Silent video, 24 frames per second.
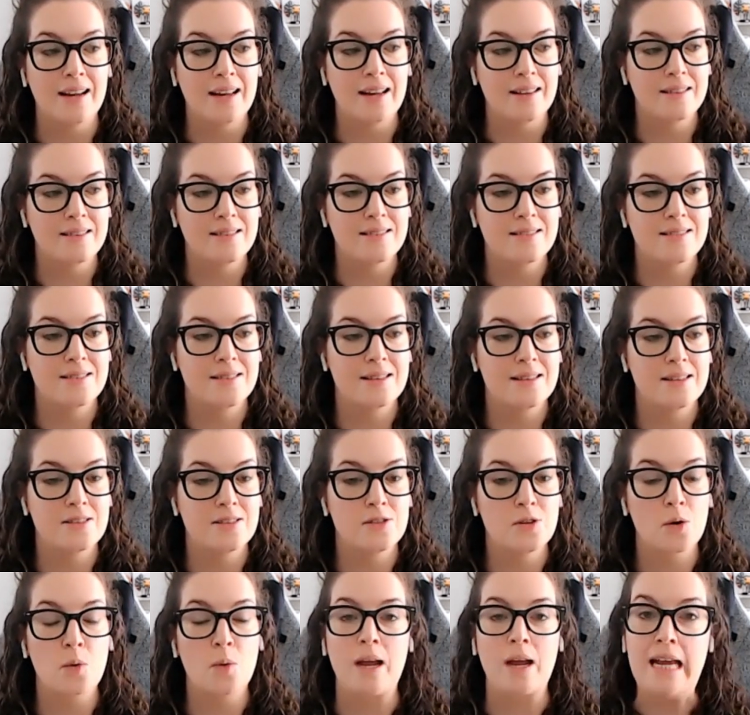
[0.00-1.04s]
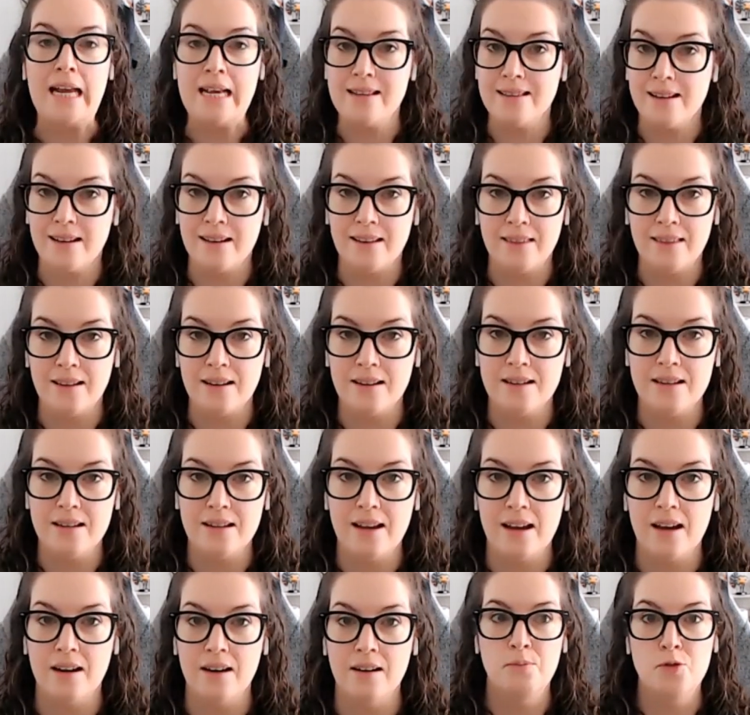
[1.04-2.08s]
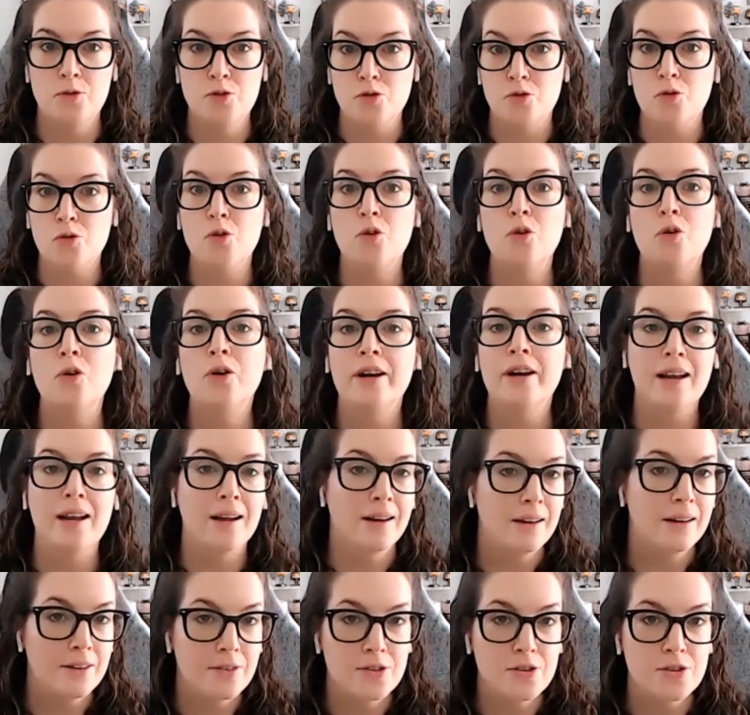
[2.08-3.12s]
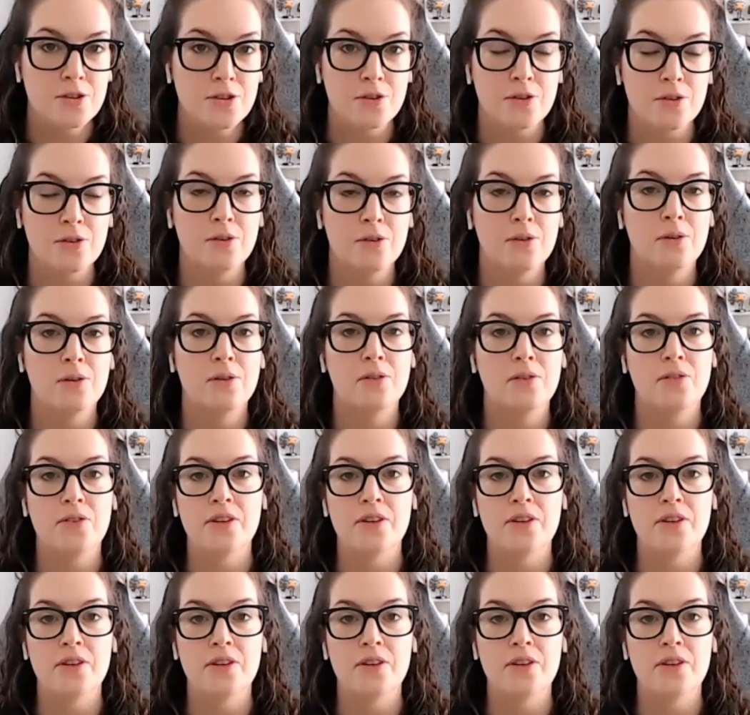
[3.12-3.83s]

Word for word: It's so easy, I think, to get drawn into